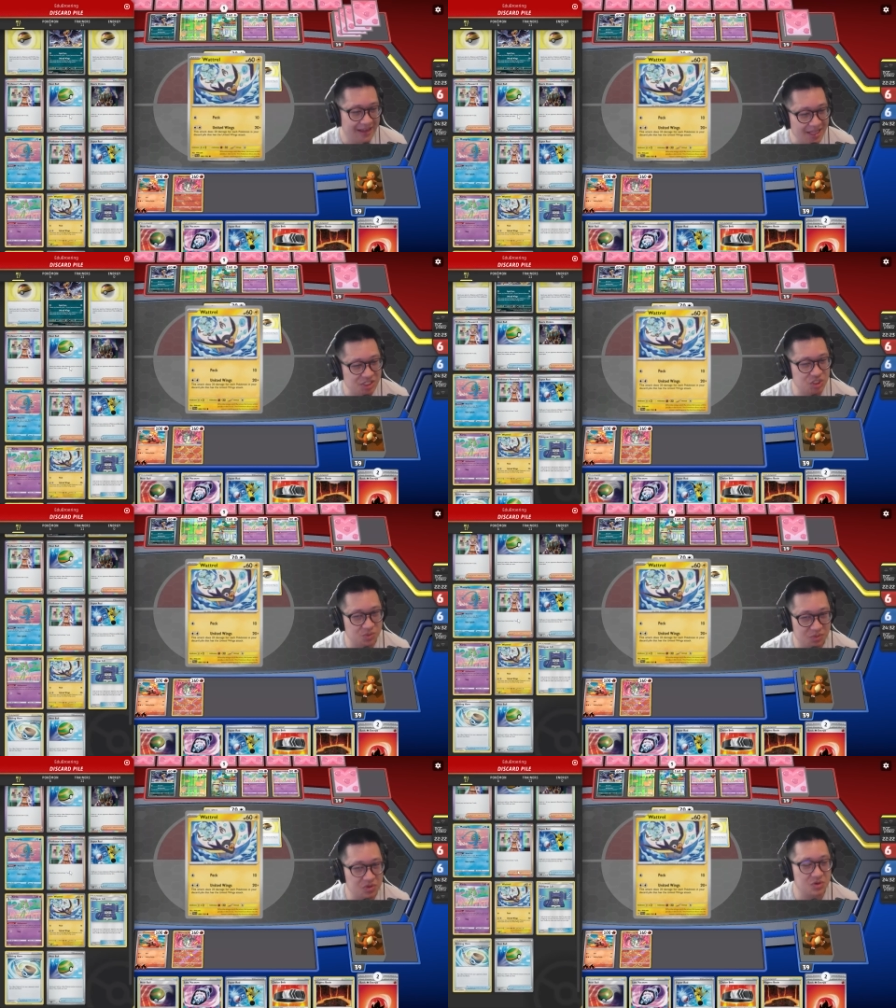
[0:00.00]
That's
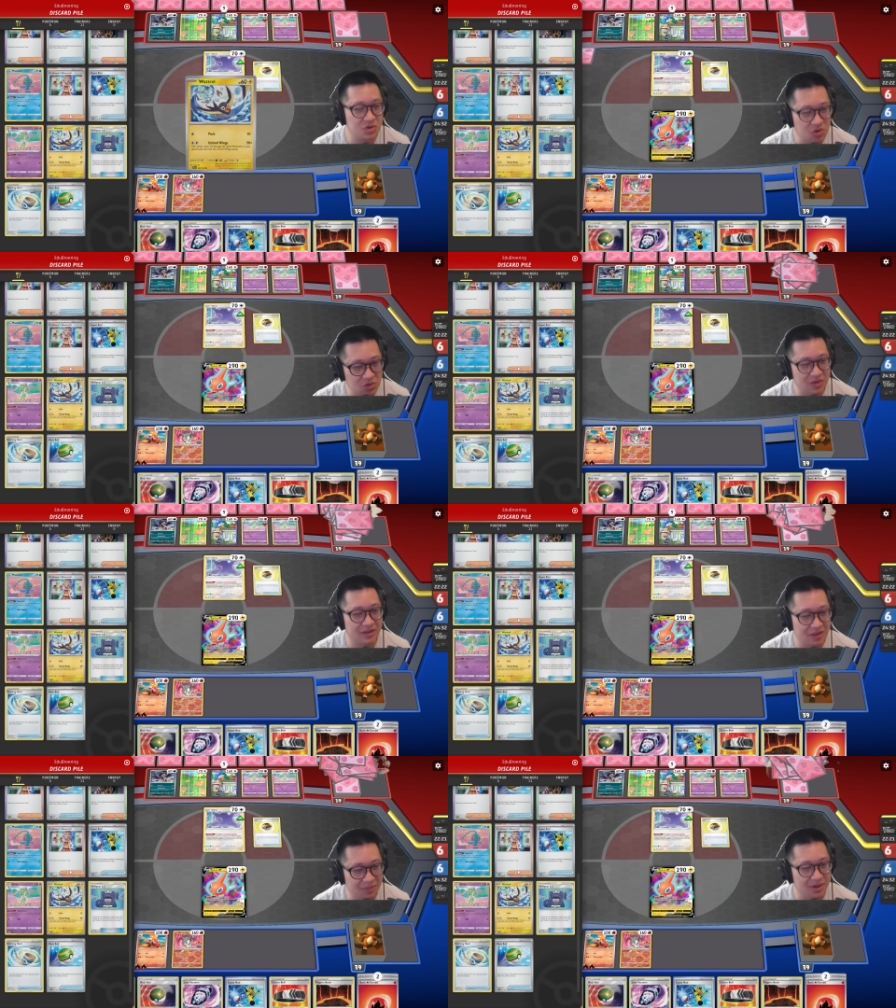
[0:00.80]
smooth,
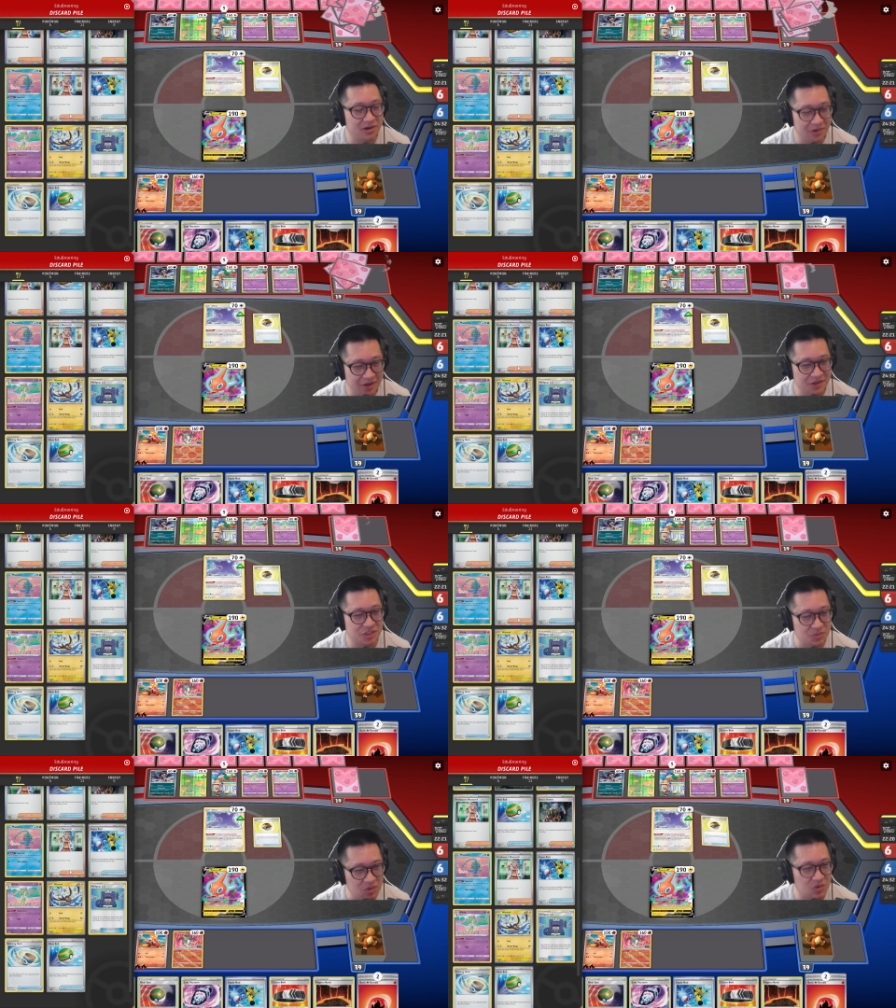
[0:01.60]
uh, buttery
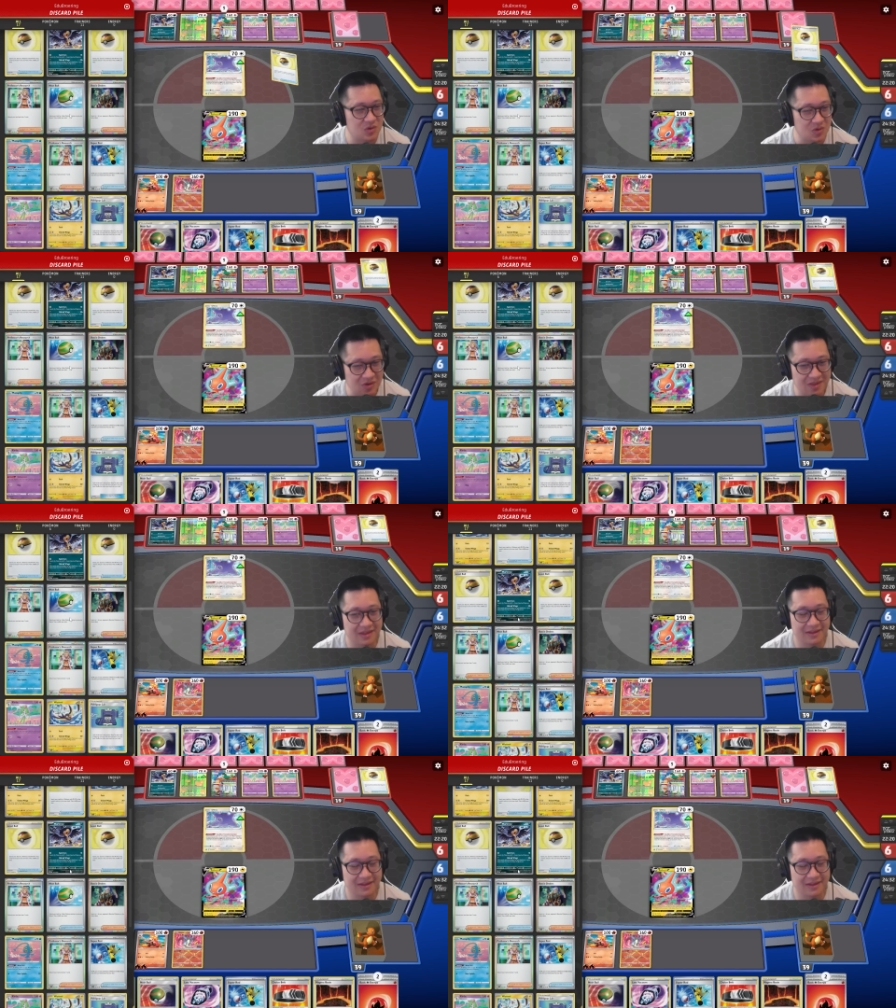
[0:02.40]
smooth.